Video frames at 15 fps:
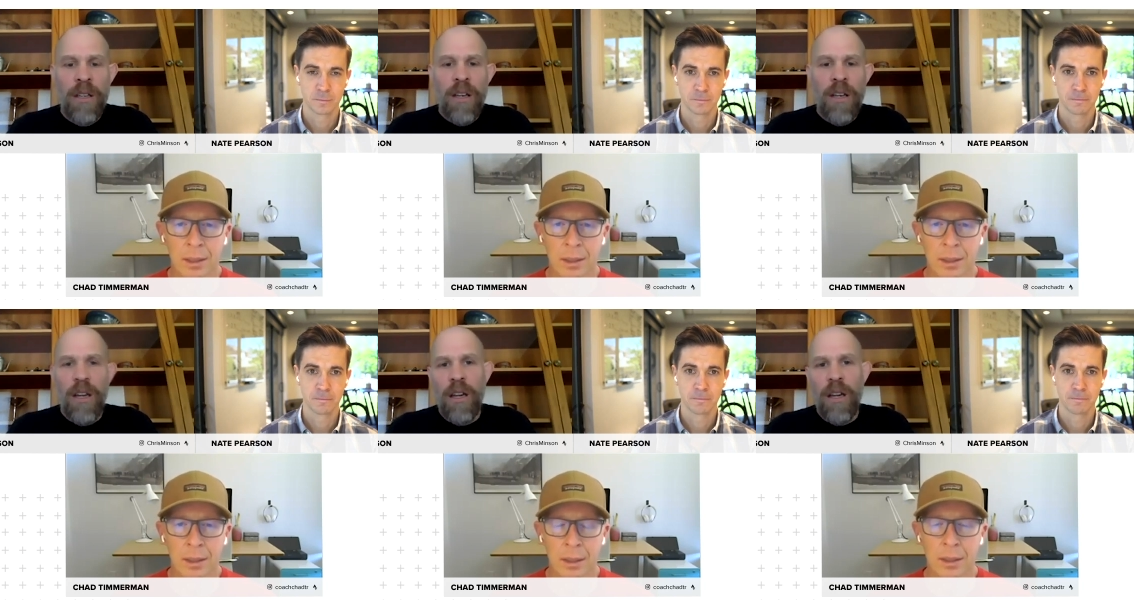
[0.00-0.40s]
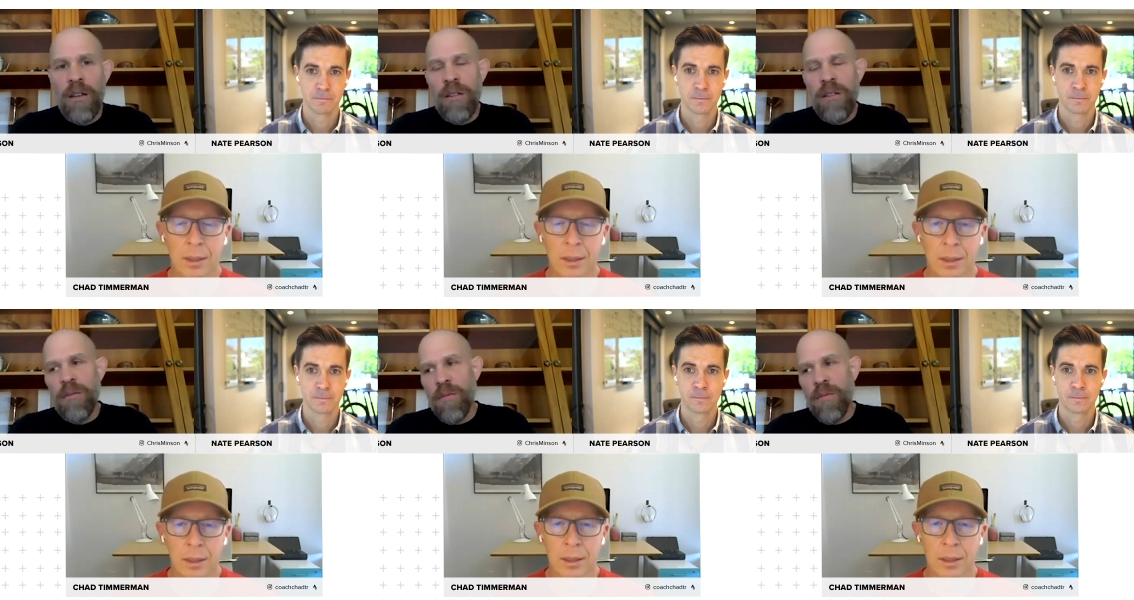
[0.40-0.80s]

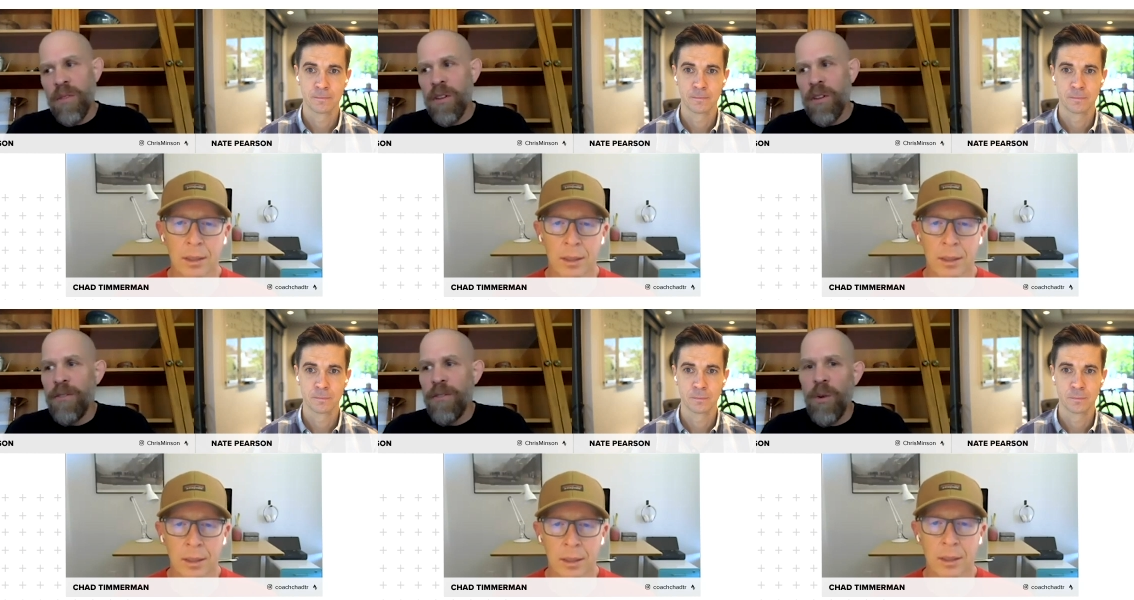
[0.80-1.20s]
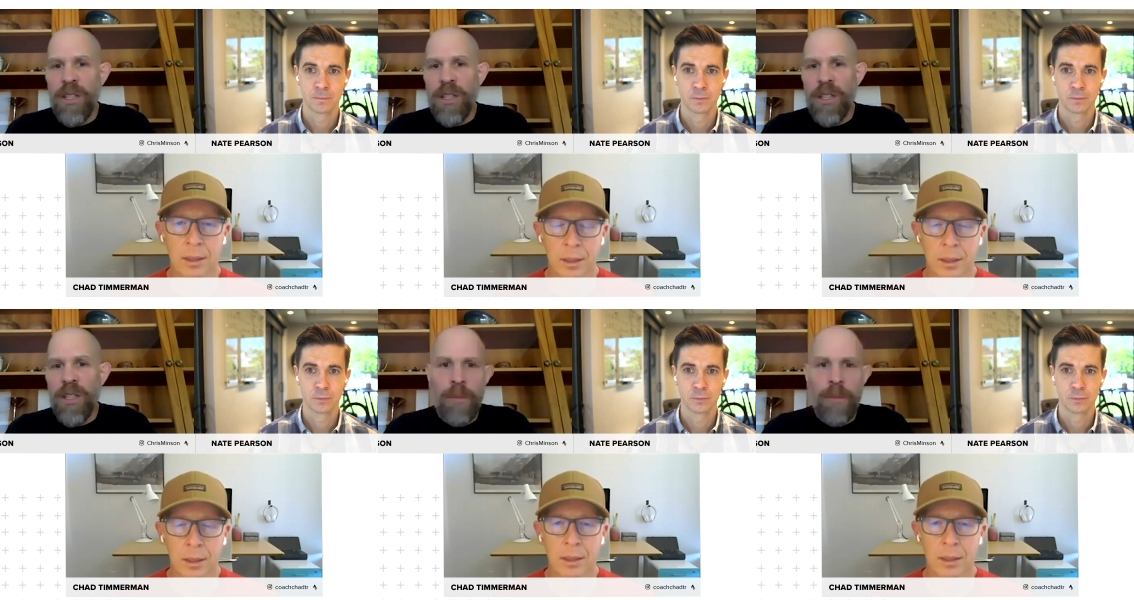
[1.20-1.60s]
Speaker 1: And therefore he
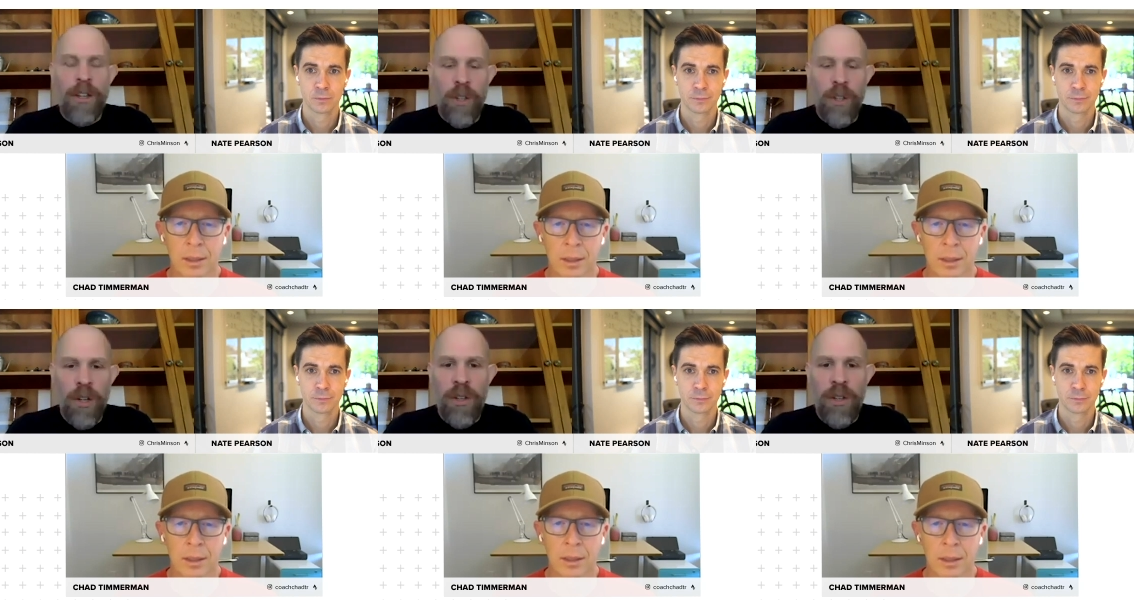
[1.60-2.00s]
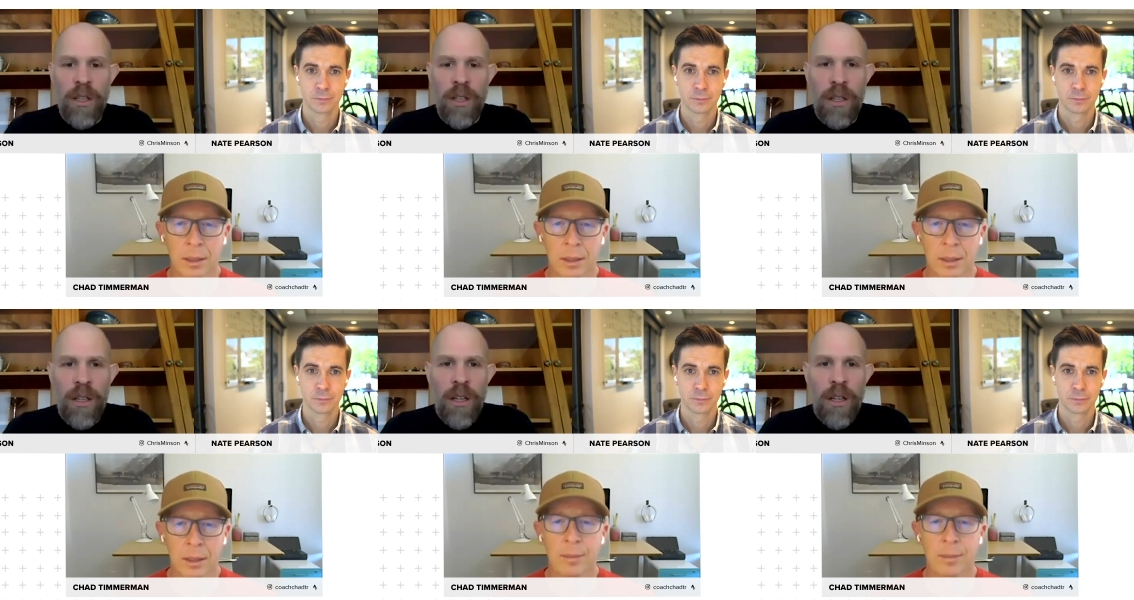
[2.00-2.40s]
says, I'm not good in the
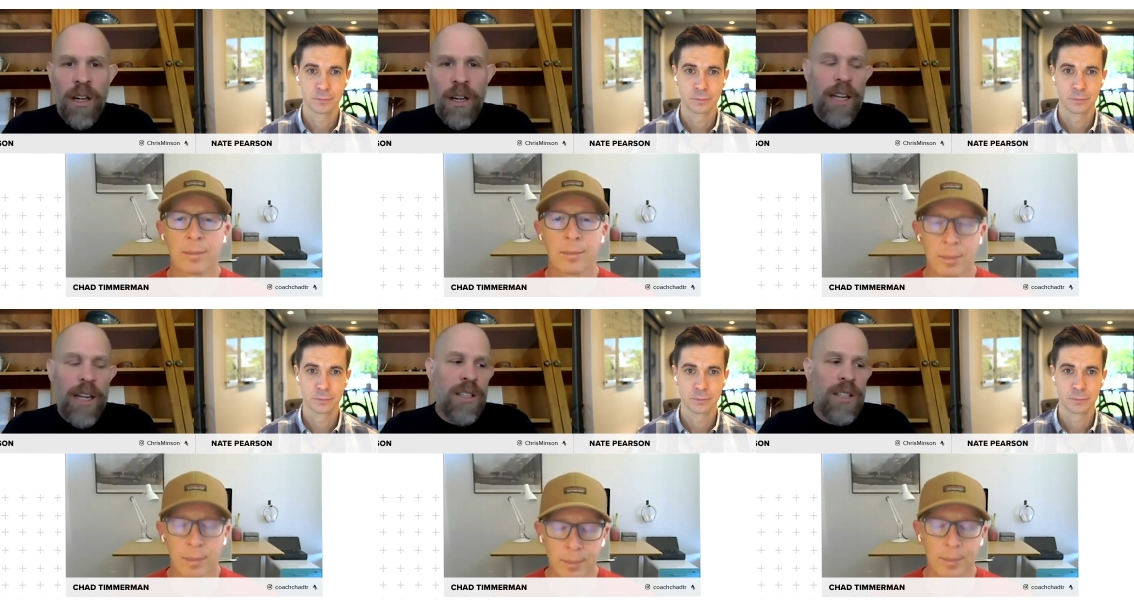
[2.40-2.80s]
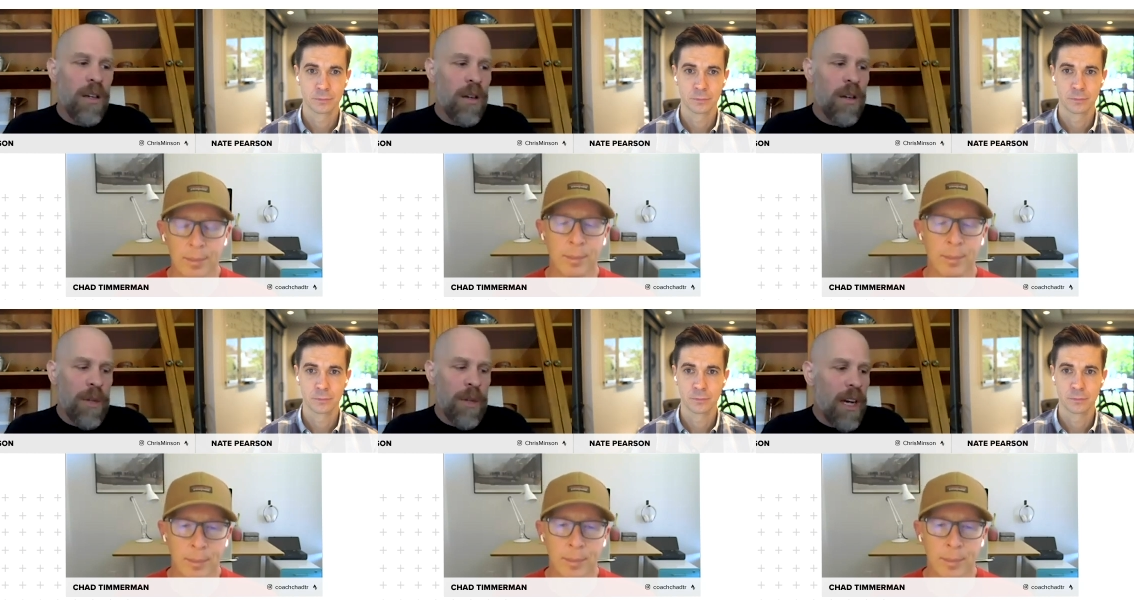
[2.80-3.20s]
heat. I can tell you,
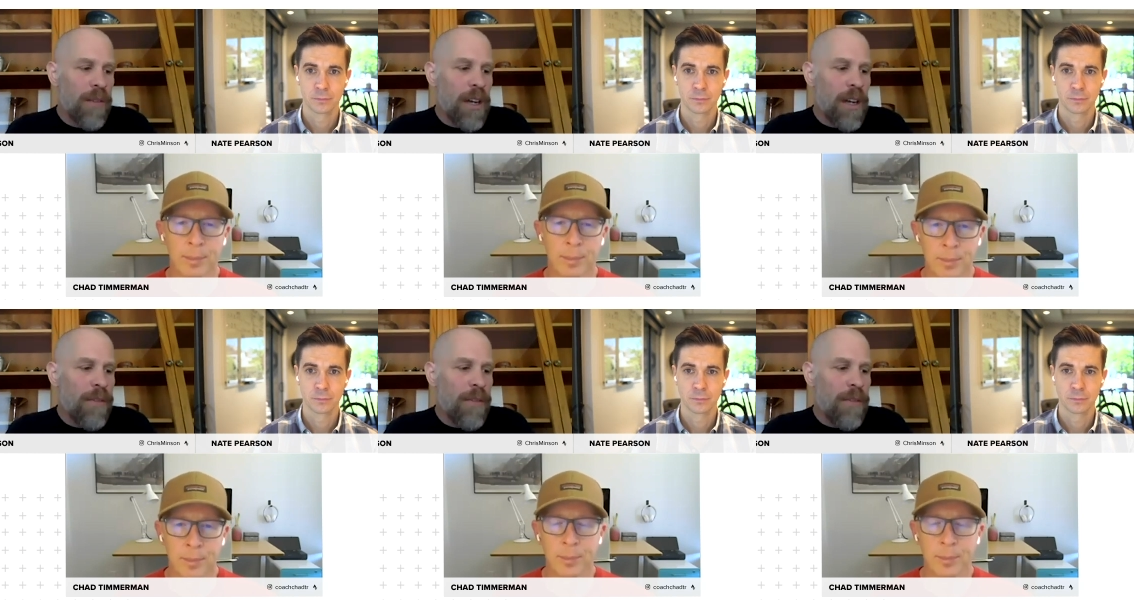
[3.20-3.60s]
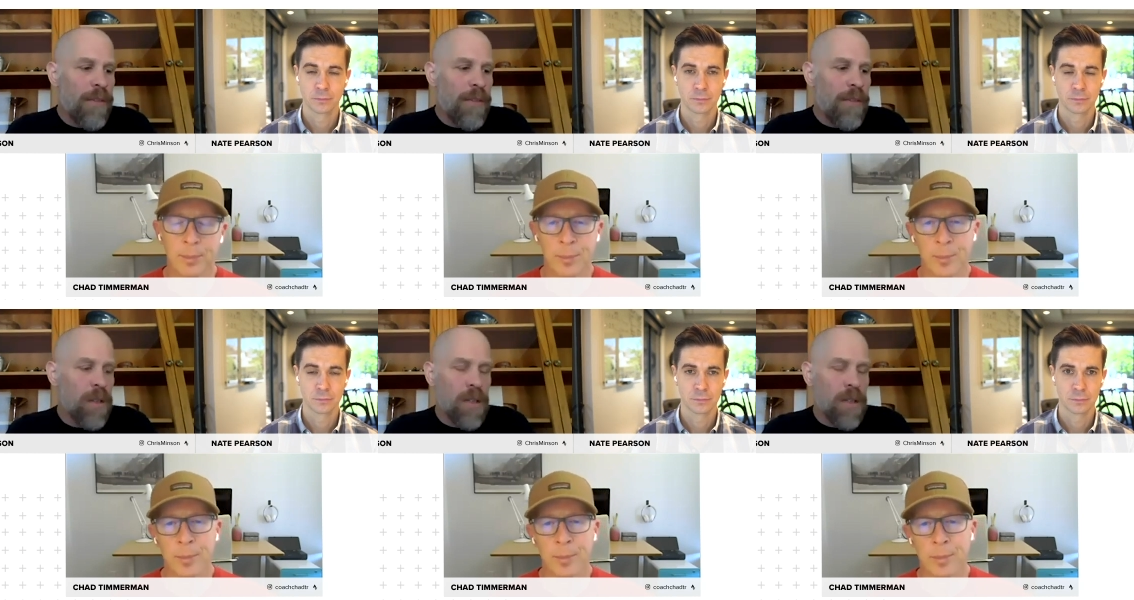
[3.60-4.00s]
I mean, I've never
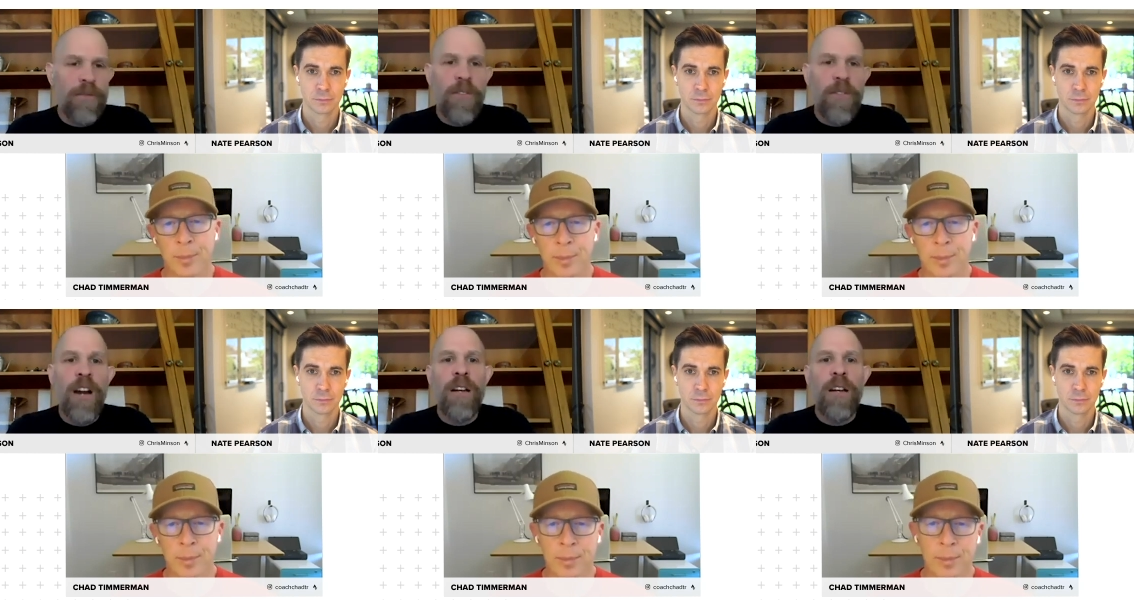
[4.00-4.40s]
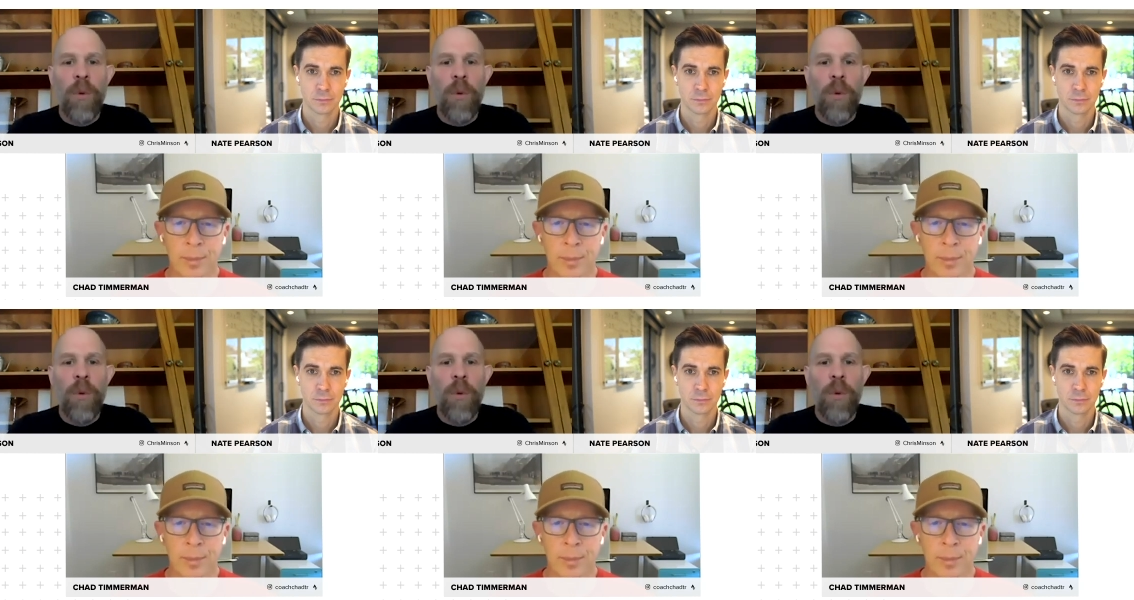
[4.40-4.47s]
found, it's very